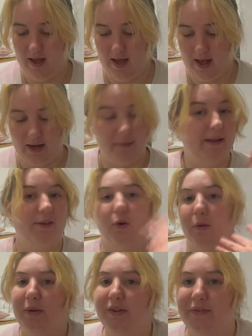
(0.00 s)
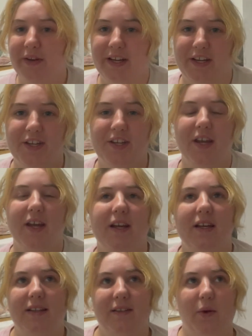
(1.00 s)
and I'm like almost finished,
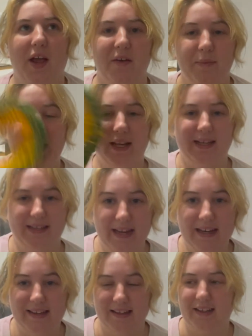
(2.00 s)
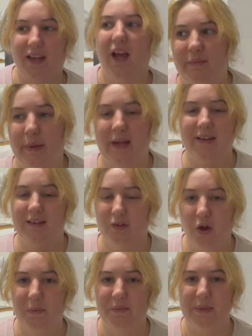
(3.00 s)
so I have been like knitting, but I
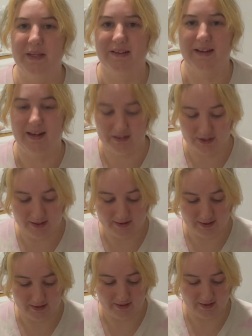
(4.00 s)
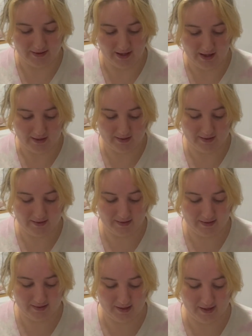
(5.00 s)
stopped because I actually think that
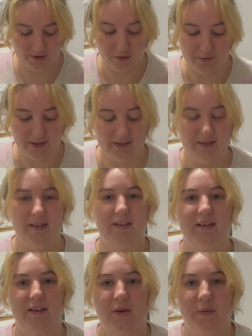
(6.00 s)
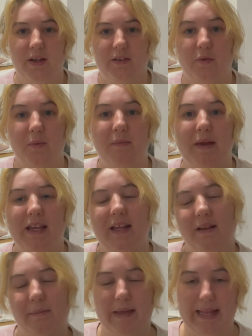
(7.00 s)
I don't think that this is going to work. So I've been making the
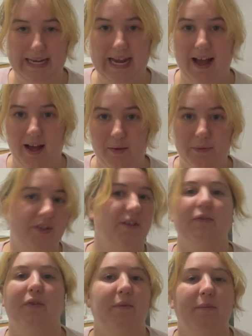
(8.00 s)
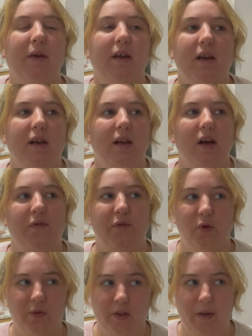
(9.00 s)
Millie hat, which is from a
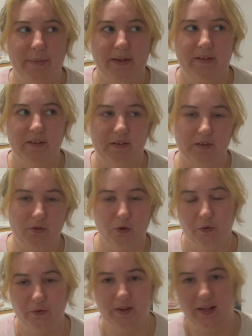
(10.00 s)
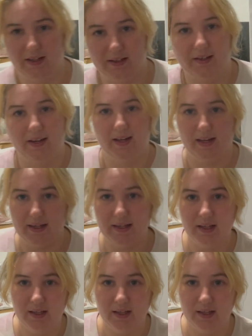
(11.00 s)
forthcoming Susan Crawford thing that I like,